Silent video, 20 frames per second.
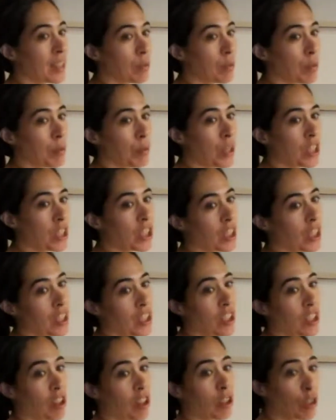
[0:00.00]
to be rich and I
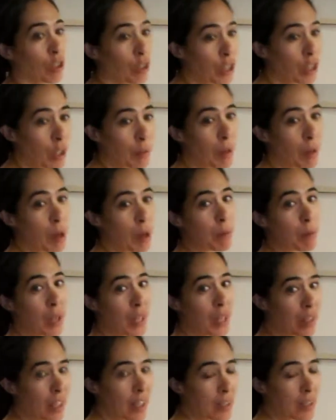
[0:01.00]
started learning about money,
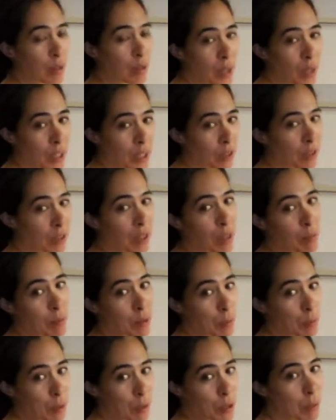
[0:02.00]
that's when I learned I'm
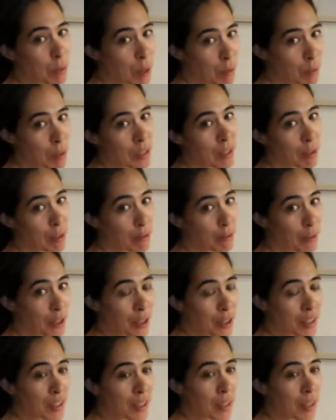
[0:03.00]
supposed to pay myself.
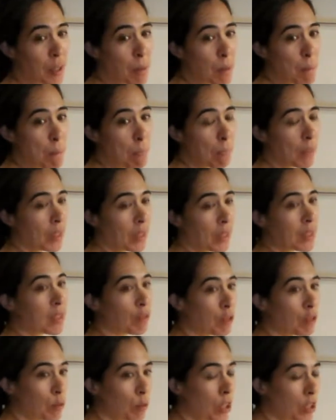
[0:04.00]

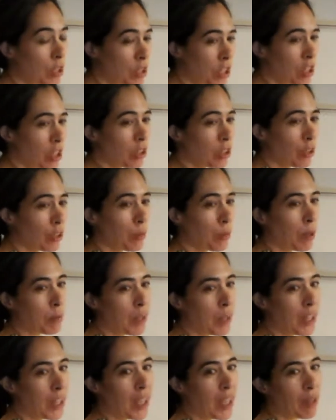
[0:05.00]
Because when you start
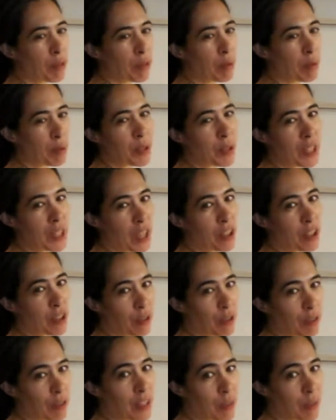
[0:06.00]
learning about money, everyone will
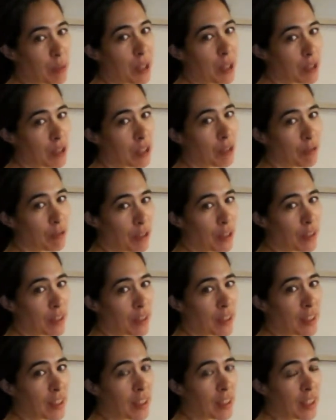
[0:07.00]
tell you to do yourself.
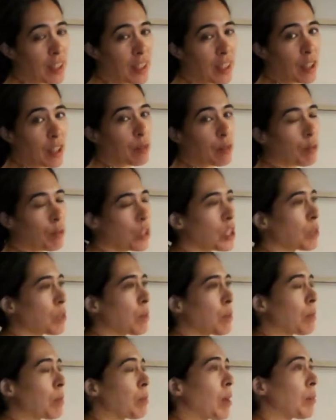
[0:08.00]

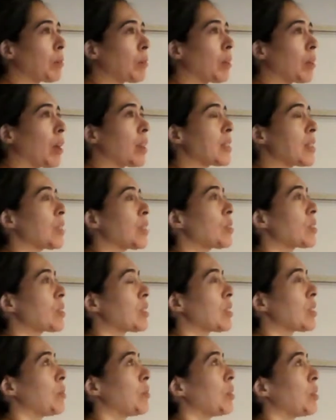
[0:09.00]
Richest man in Babylon,
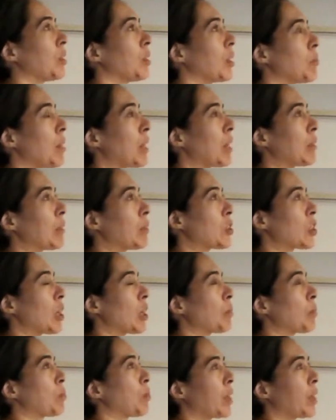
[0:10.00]
Secrets of the Millionaire Mind, Rich
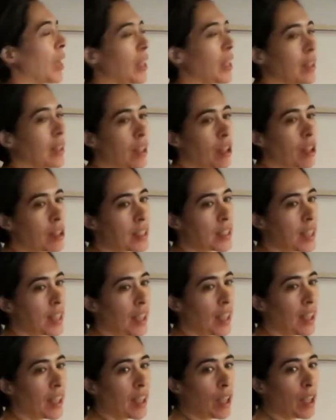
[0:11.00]
Dad, Poor Dad, they all
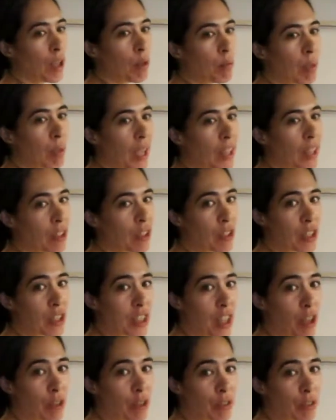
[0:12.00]
say, pay
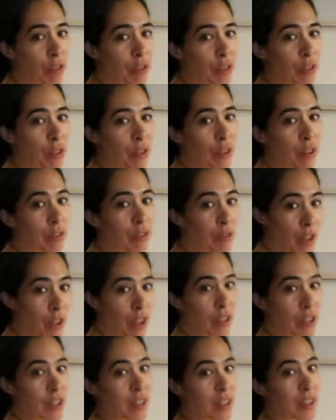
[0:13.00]
yourself
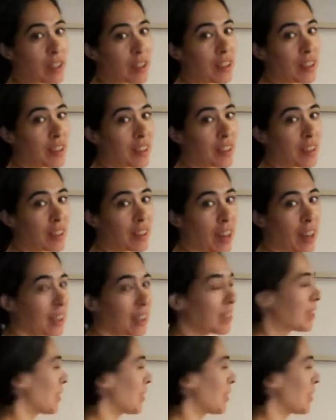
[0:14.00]
first, right?